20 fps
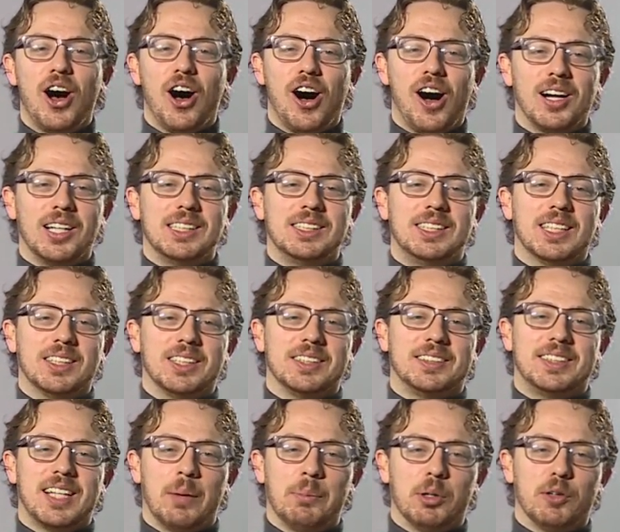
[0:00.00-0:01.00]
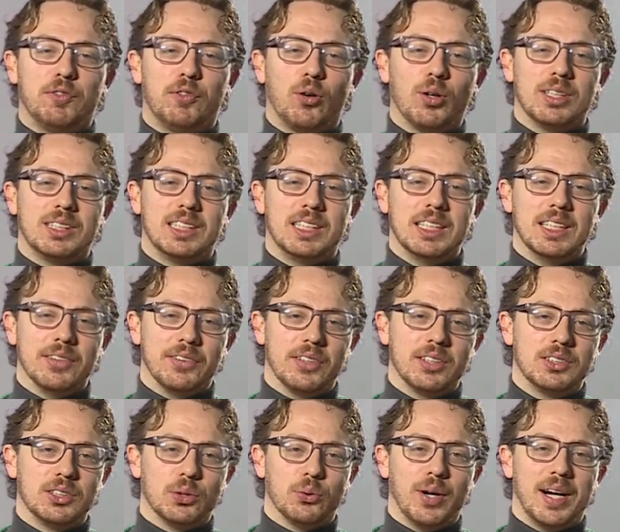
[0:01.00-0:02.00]
on until December 14th
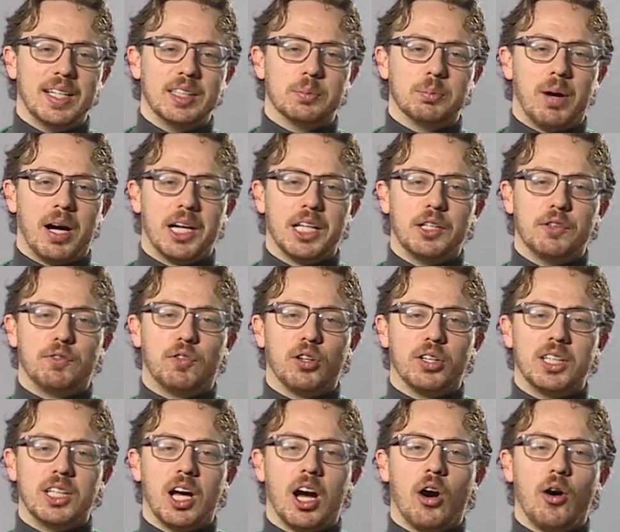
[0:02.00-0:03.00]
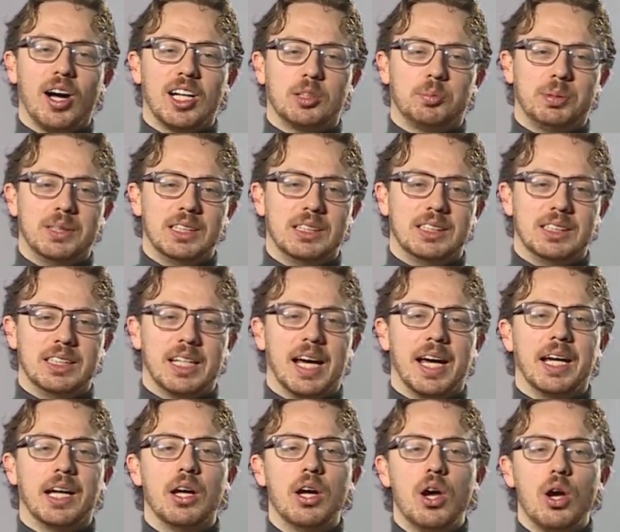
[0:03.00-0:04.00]
to raise money for the
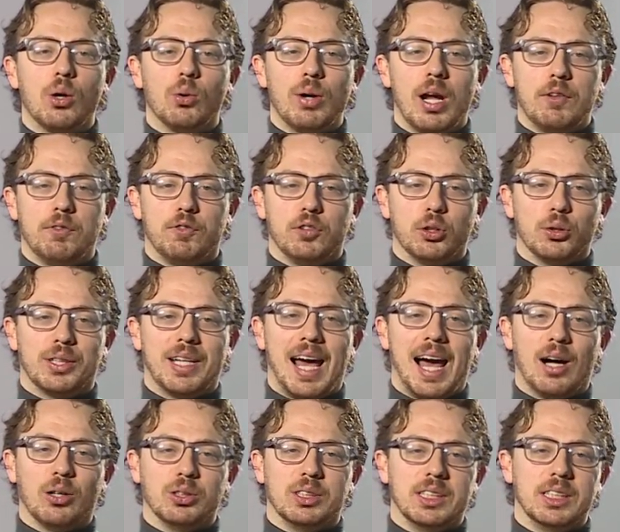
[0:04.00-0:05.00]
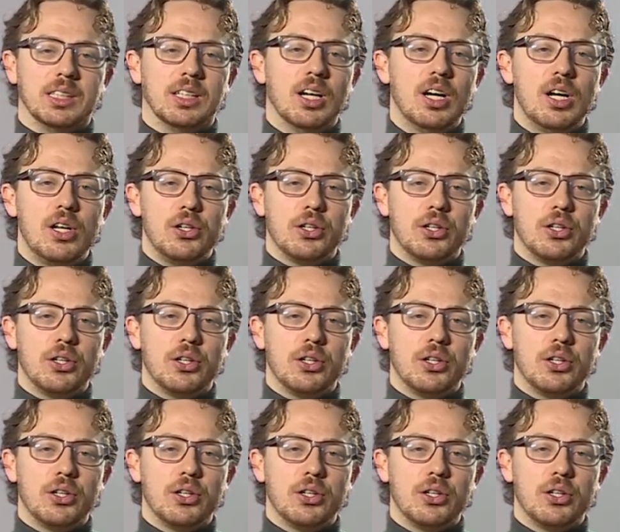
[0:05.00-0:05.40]
OSPCA Renfrew County.